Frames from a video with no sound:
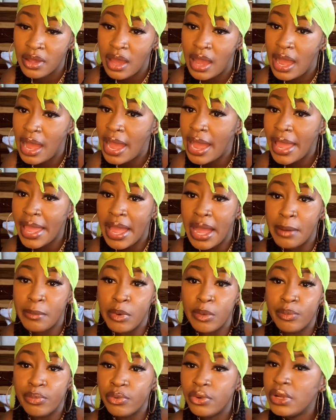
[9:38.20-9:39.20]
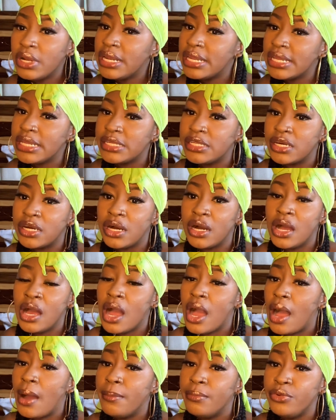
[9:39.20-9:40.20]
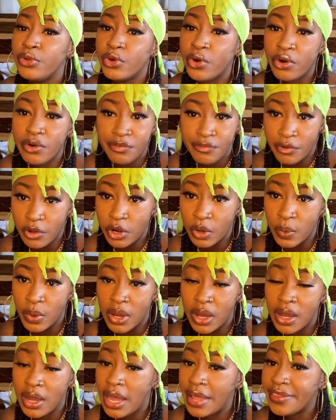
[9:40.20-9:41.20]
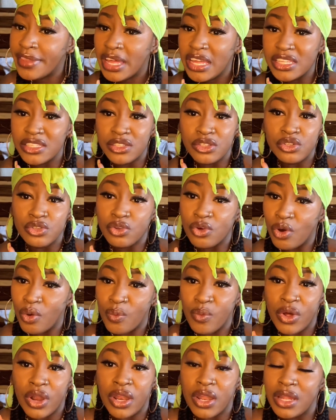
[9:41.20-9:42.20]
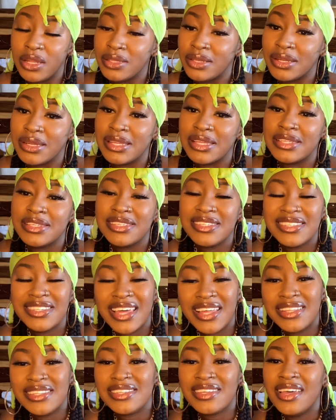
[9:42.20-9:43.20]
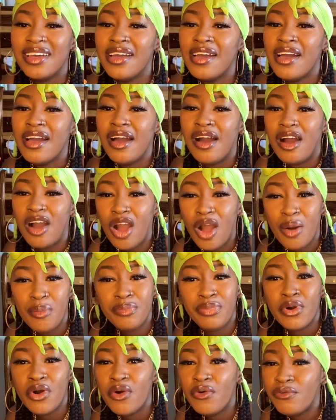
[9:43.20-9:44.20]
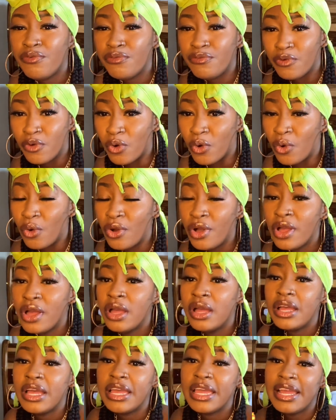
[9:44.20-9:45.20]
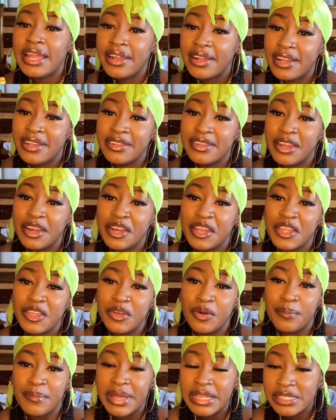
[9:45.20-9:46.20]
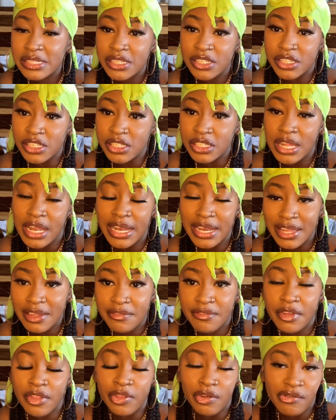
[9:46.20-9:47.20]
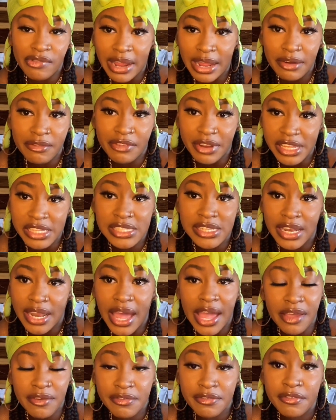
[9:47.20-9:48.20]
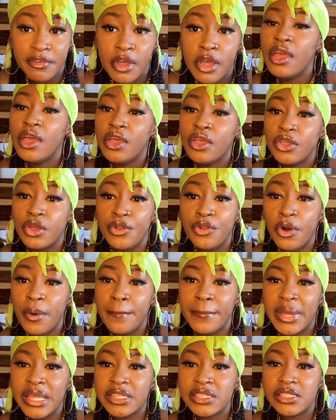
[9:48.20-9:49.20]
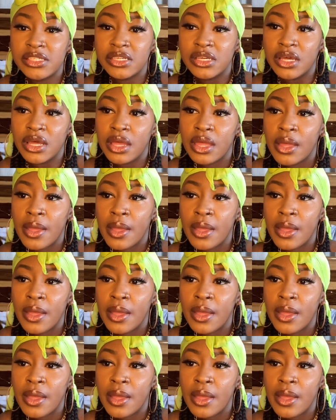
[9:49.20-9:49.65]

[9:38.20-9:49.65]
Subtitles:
I am a born leader. I'm not a follower, and that is not what London is set up for. In London, you're meant to just live the rat race life. You're not meant to